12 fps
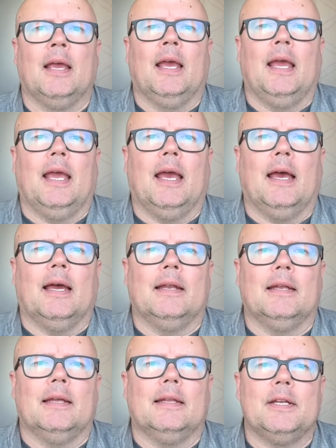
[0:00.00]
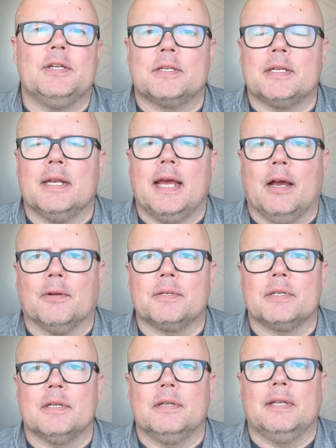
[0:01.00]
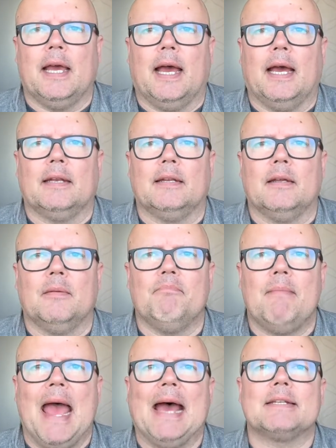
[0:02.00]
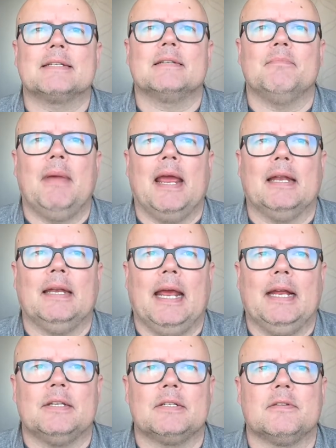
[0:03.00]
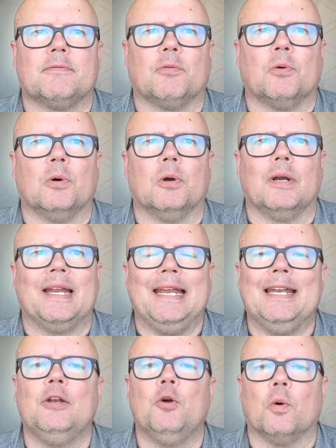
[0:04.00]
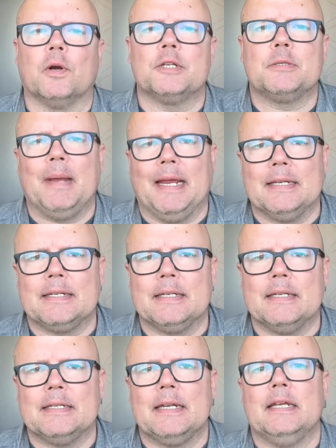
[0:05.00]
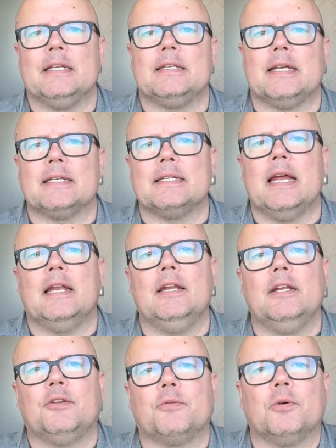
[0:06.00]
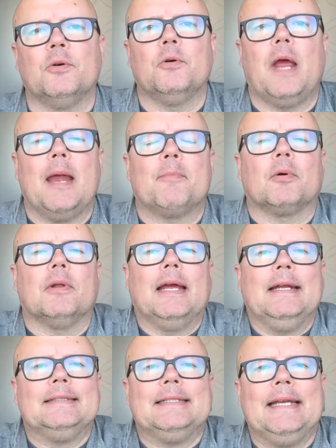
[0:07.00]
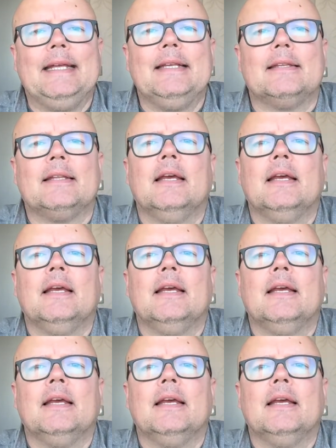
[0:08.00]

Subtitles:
and they just announced that mask mandates for indoor spaces is extended through April 18th.